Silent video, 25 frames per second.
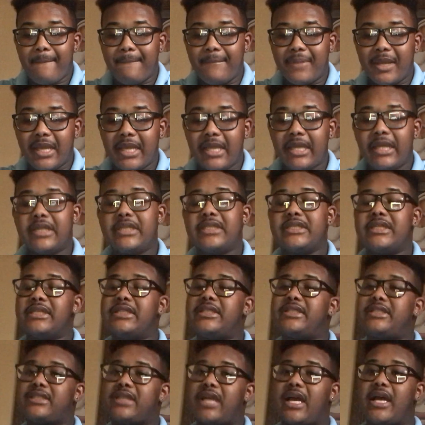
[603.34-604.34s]
being
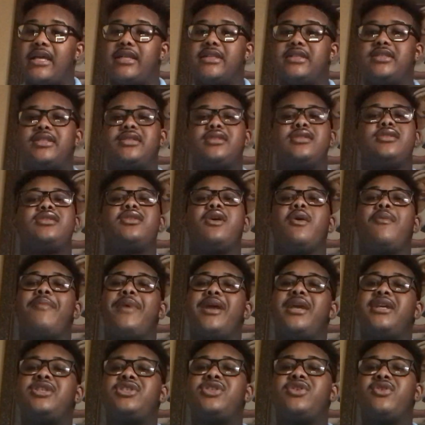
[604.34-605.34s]
discussed. So
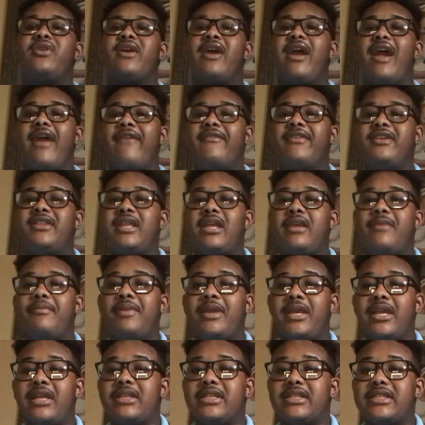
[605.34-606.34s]
make sure everything
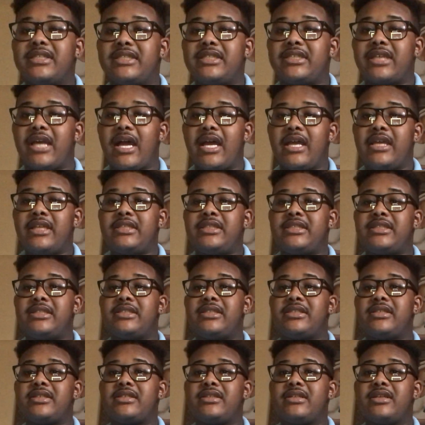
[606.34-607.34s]
being
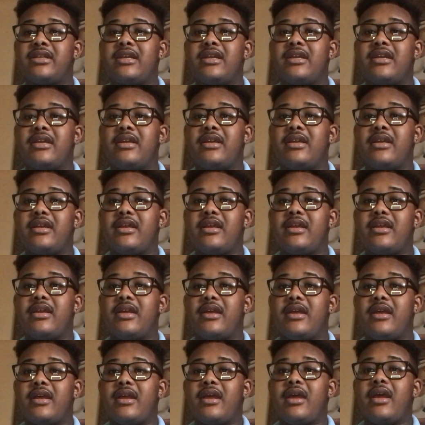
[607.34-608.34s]
discussed
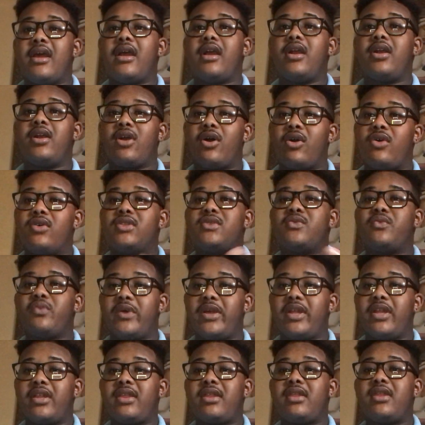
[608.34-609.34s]
goes
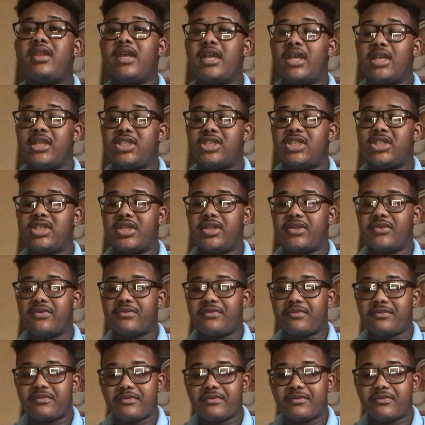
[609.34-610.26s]
with the issue.